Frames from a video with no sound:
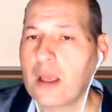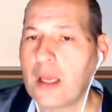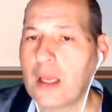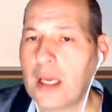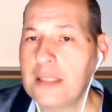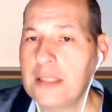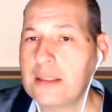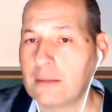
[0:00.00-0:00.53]

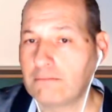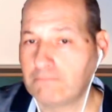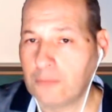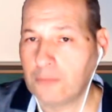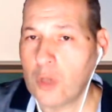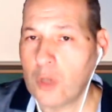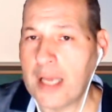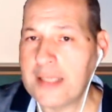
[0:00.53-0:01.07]
and
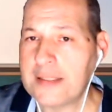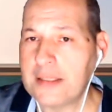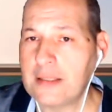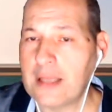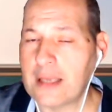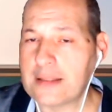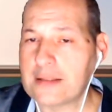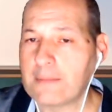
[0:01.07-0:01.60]
I see
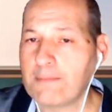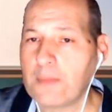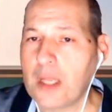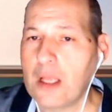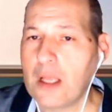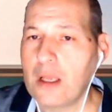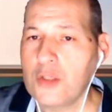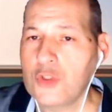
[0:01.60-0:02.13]
that.
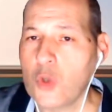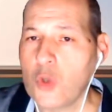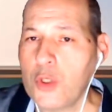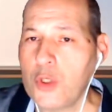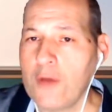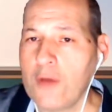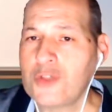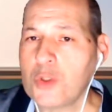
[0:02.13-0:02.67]
So you have